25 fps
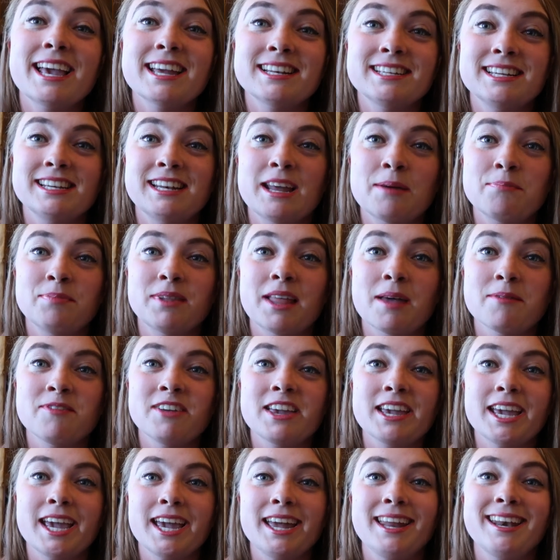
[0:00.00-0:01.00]
ended up
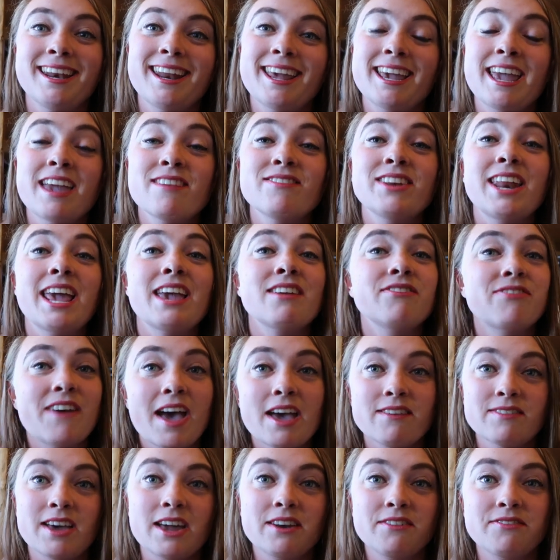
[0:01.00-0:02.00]
loving it, and I gave it a
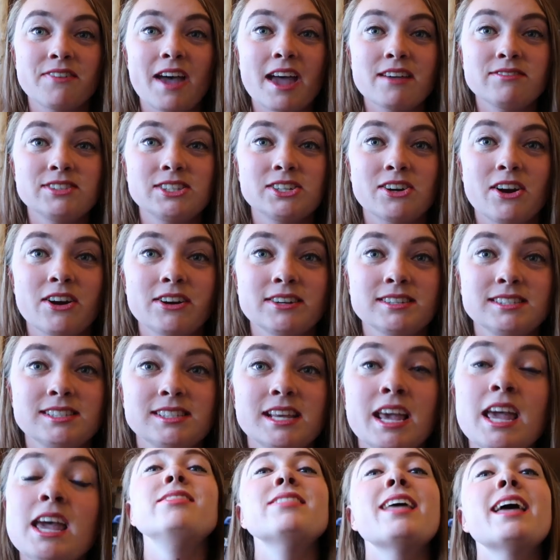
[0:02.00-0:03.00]
5 out of 5 stars.
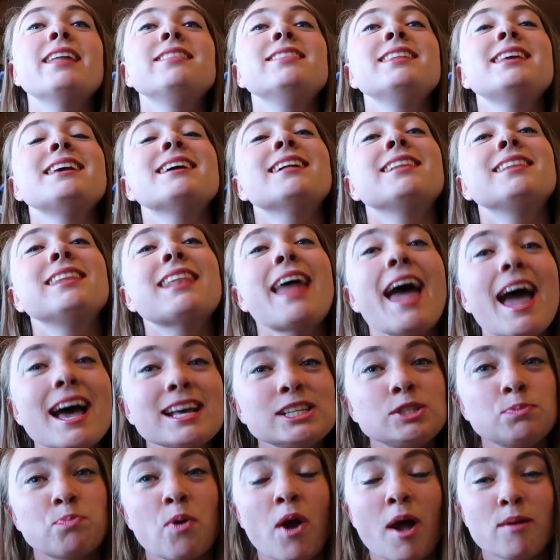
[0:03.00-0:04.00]
And then the
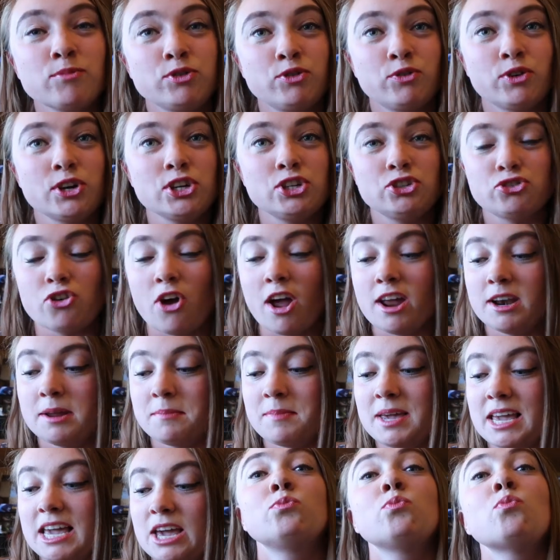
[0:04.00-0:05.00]
last prompt for
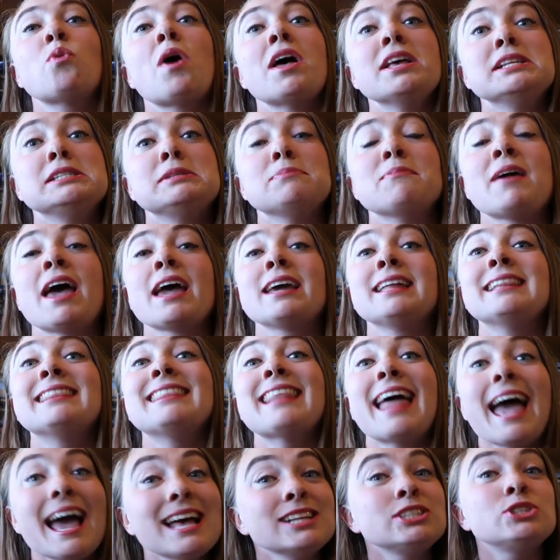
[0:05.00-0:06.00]
astronomy was my
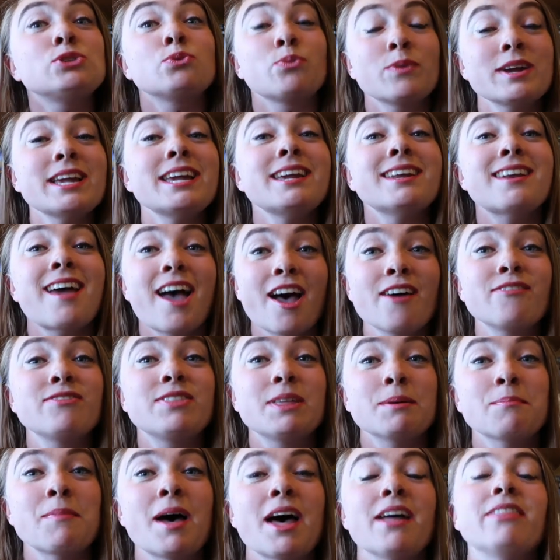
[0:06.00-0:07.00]
last read of
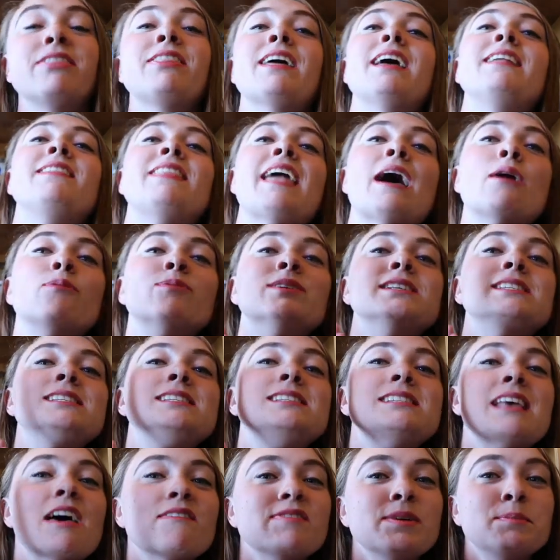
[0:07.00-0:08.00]
the month, and that was
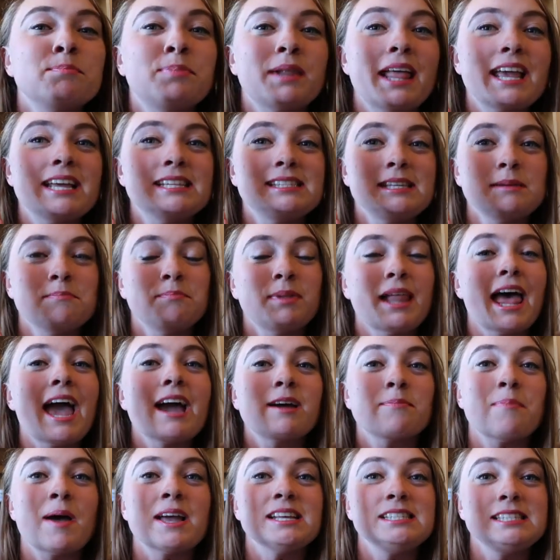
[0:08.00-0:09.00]
Seven Blades in
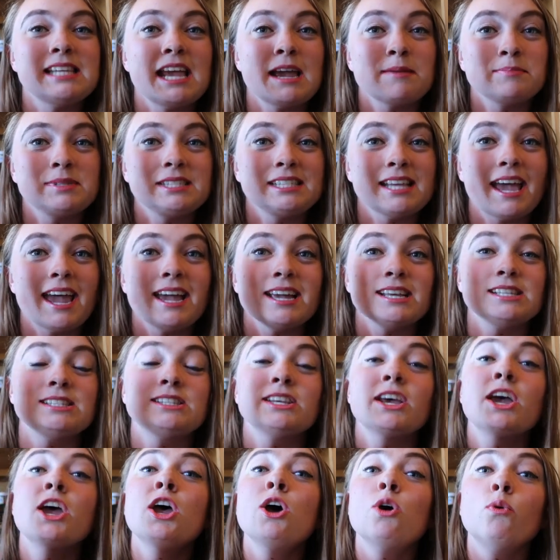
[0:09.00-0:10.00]
Black by Sam
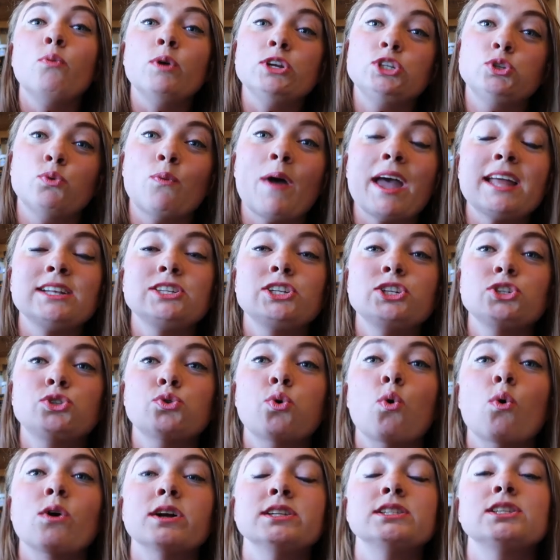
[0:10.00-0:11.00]
Sykes, which went
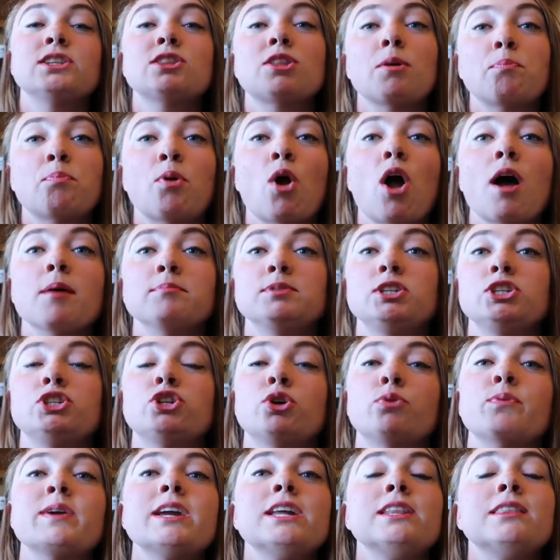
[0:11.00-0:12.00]
towards the prompt
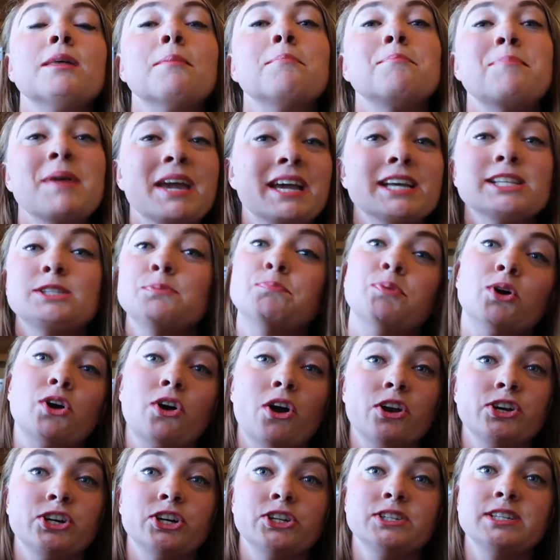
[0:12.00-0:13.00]
to read the biggest
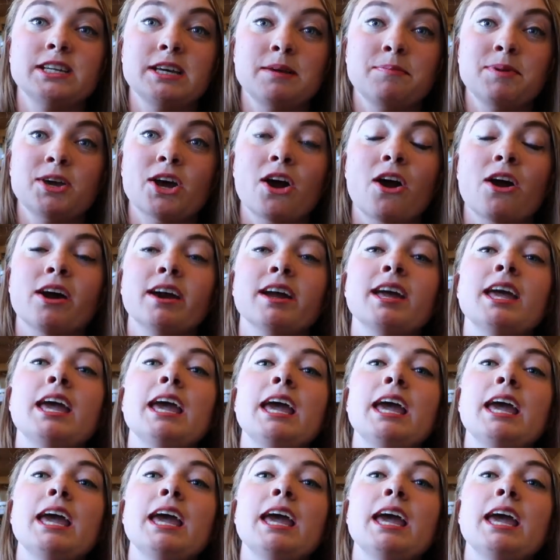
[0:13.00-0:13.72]
book on your TBR.